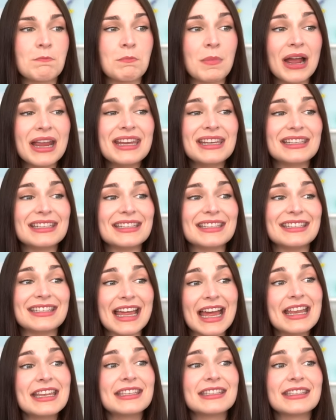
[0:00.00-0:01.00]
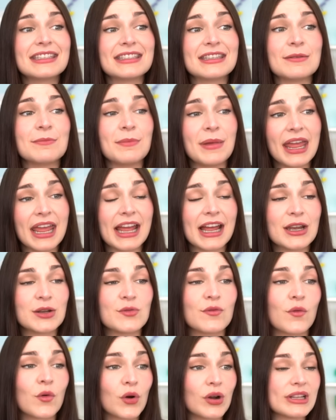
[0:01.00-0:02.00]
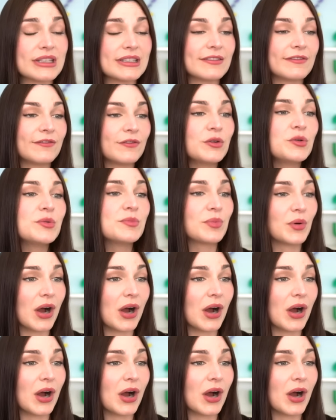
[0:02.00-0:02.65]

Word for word: might dent demand for its food